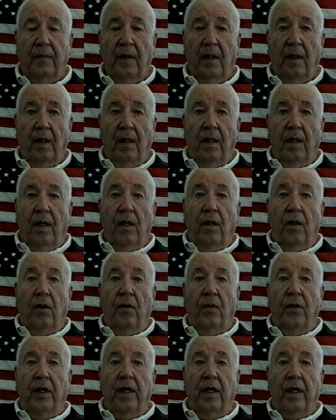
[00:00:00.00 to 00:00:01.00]
Uh,
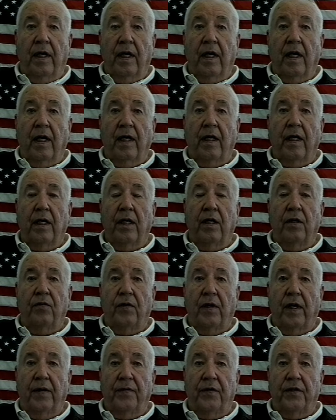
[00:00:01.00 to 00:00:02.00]
oh yeah, I, I got a
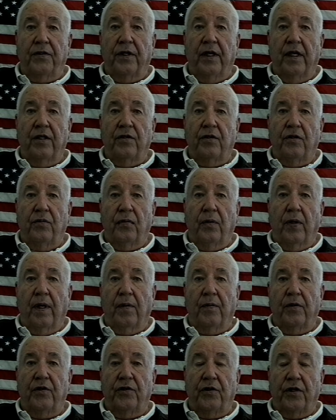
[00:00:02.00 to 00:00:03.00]
driver's license when I
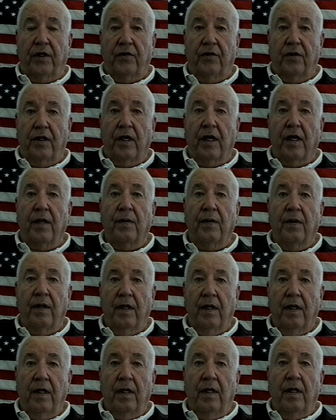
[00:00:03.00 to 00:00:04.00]
was 16.
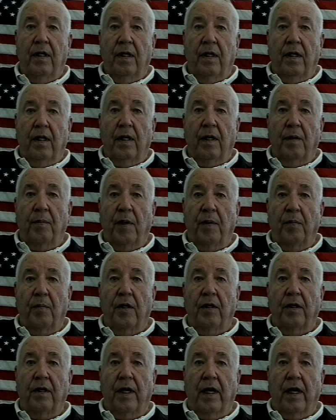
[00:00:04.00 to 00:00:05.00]
Okay. And my mother